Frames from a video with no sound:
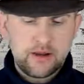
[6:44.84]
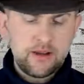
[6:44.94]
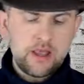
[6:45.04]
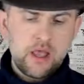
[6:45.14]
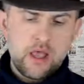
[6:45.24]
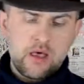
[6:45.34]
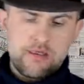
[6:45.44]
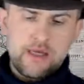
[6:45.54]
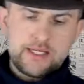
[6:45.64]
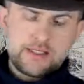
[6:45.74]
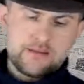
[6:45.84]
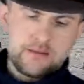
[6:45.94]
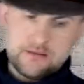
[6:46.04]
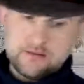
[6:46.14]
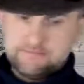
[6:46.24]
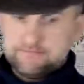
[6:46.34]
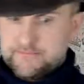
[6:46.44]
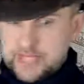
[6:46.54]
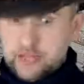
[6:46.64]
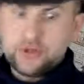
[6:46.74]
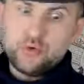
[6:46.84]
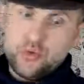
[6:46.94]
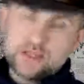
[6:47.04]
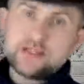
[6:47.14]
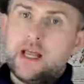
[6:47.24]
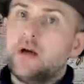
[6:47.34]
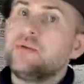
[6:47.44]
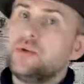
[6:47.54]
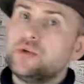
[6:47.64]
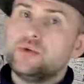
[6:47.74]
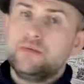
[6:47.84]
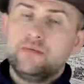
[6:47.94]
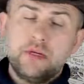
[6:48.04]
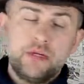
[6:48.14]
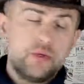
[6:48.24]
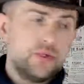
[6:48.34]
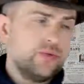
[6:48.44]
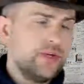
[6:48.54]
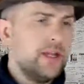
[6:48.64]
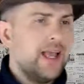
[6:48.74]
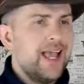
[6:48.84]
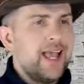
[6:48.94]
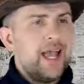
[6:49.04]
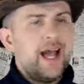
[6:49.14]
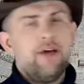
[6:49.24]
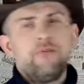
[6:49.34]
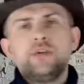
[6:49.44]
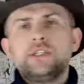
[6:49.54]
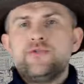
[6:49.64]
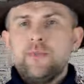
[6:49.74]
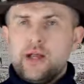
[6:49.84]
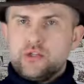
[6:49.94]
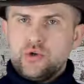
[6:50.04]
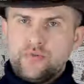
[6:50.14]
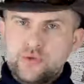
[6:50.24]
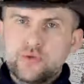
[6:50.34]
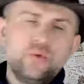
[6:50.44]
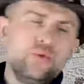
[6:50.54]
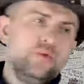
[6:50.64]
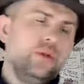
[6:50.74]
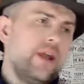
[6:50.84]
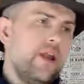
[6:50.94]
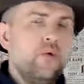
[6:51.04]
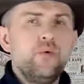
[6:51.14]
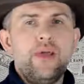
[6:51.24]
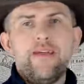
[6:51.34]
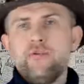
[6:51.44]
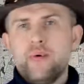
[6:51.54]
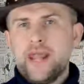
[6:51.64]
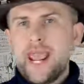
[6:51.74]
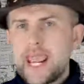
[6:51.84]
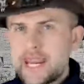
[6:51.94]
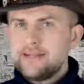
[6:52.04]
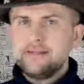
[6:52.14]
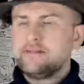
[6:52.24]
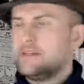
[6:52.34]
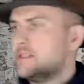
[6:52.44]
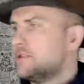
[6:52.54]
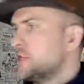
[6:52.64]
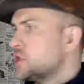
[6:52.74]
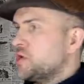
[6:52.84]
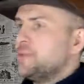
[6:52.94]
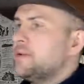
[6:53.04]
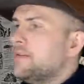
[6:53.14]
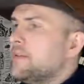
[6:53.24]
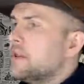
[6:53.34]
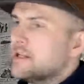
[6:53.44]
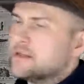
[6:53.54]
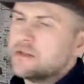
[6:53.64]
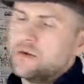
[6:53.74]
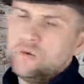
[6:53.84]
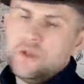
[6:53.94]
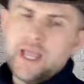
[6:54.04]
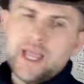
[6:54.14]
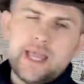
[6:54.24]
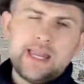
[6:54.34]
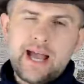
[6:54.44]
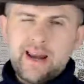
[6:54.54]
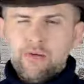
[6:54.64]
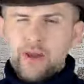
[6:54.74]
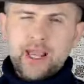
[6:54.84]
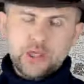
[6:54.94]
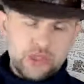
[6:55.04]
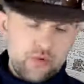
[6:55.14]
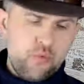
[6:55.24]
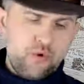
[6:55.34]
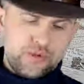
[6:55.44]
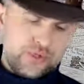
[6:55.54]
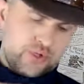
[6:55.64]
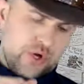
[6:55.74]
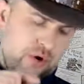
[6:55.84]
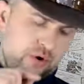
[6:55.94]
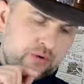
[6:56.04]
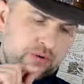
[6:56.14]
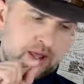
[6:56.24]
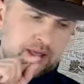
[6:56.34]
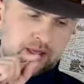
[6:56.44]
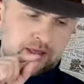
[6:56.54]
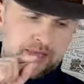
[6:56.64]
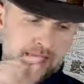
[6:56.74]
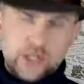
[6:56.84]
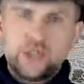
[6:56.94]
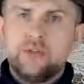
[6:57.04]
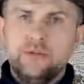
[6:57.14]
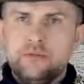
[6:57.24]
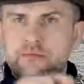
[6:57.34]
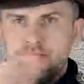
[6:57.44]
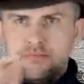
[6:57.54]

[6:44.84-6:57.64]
yeah, that tell you what sound you should read. Of course, it reminds you of school. I know everyone hated this transcription thing at school, and I don't actually want you to learn the actual